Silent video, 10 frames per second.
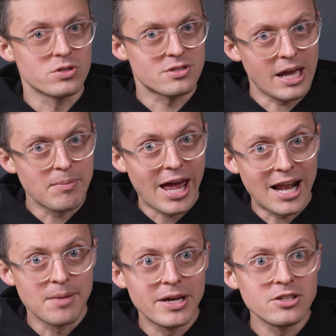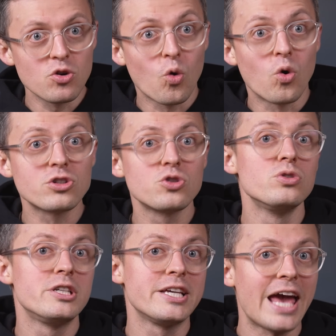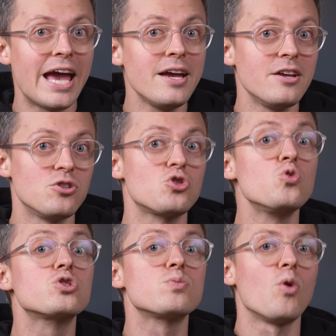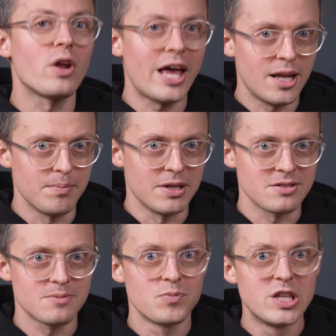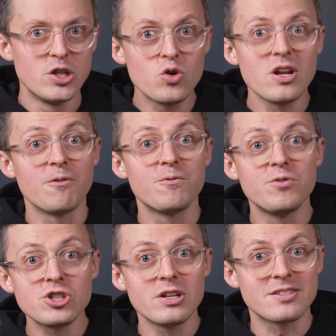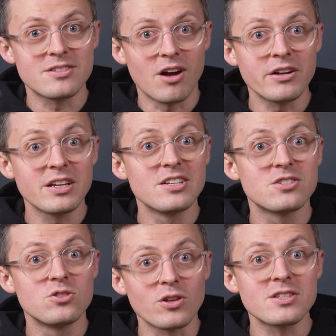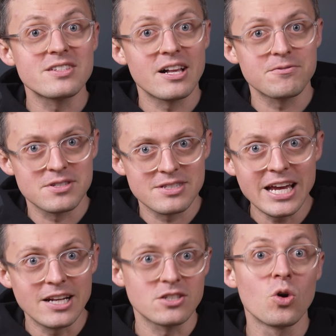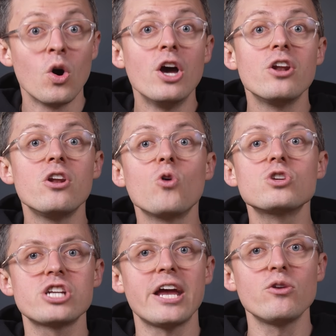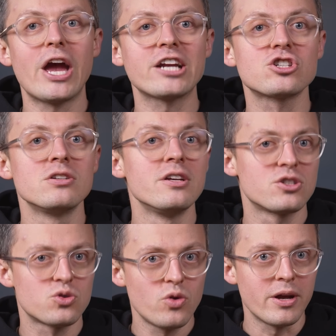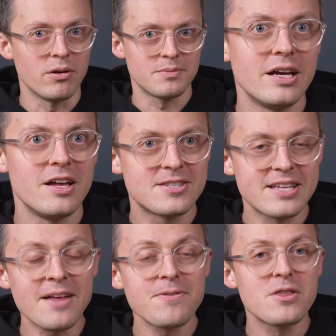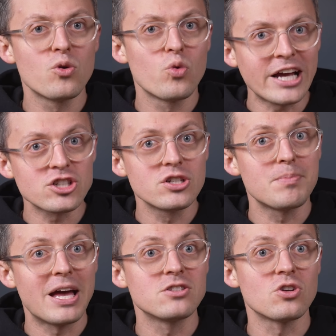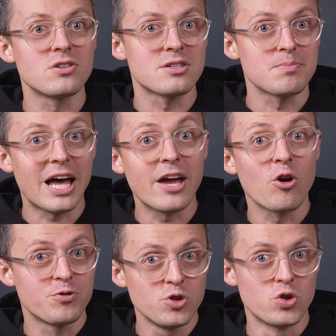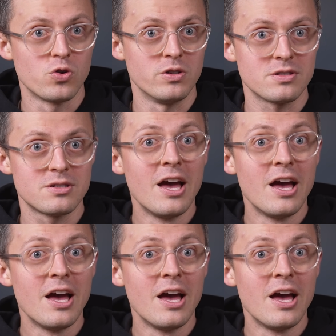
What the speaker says: a stable element or to decay into two smaller elements. Nuclear fission in START is not self-sustaining, so no chain reaction is triggered. Instead, the reaction depends on the supply of neutrons.